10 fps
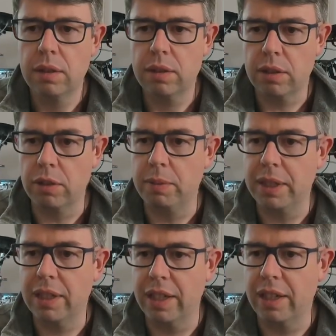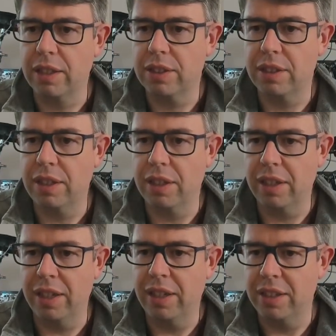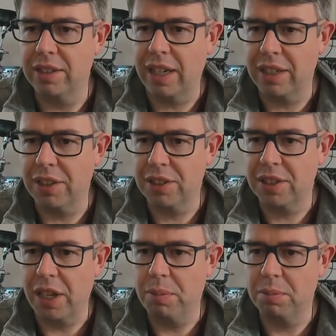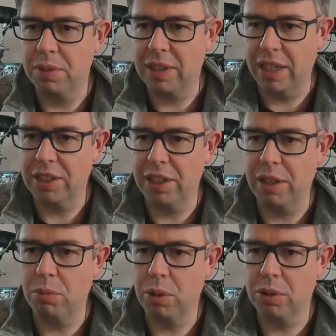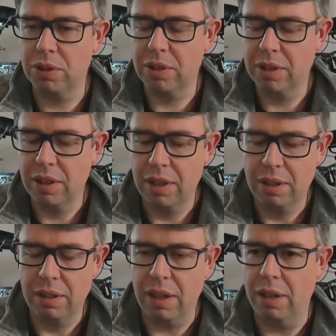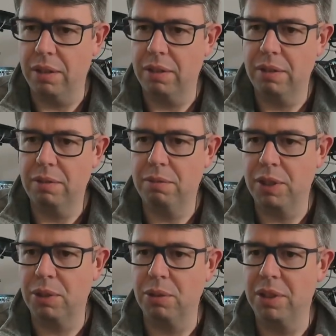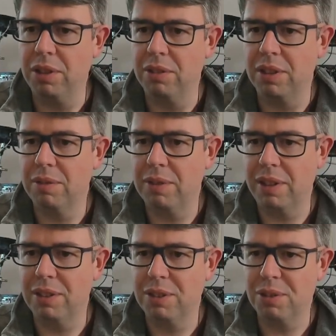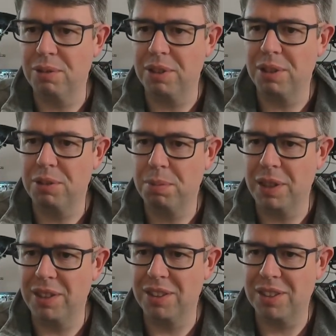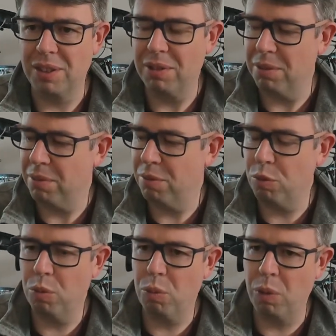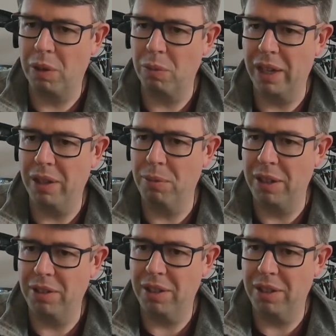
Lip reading: So to be clear, that's exactly the same session. It was recorded using various audio splitters, so that one way it went